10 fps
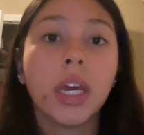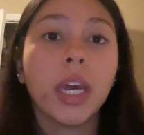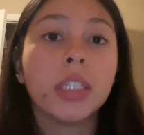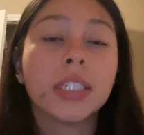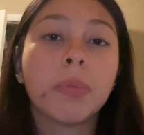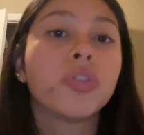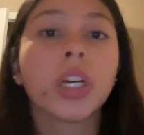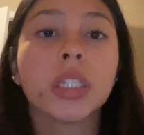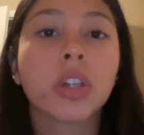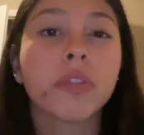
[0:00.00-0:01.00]
And this type of
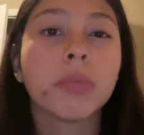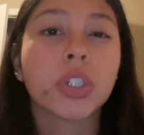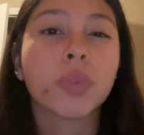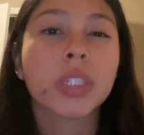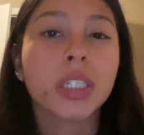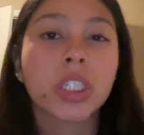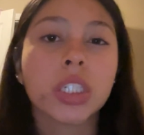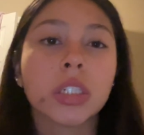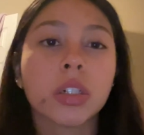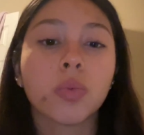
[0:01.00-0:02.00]
strength is often measured with tests such
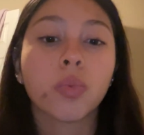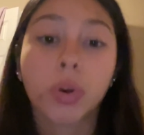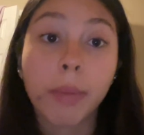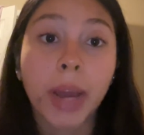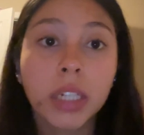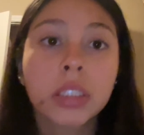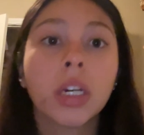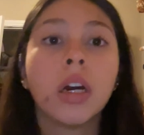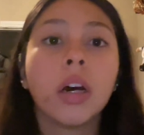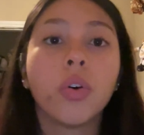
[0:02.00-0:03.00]
as a 1 rep max,
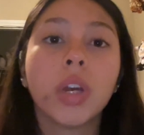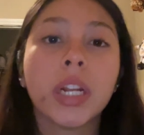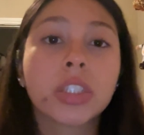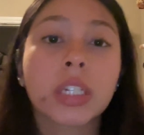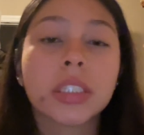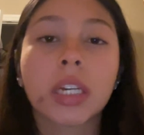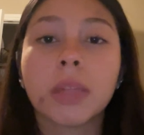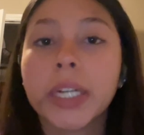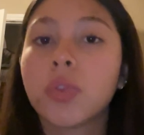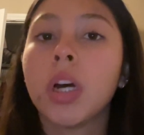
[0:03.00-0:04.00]
or in exercises like the
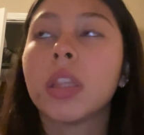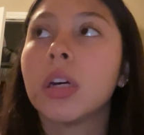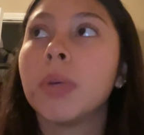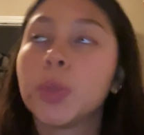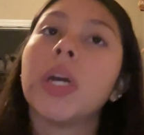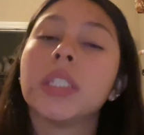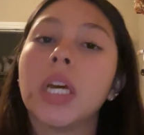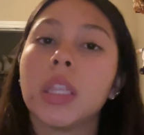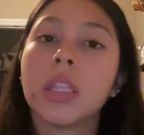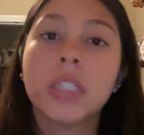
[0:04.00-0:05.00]
back squat, the bench press,
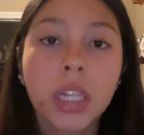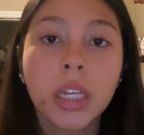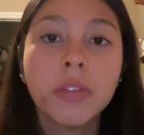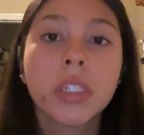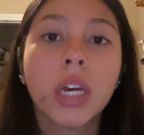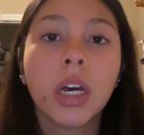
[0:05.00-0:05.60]
and the deadlift.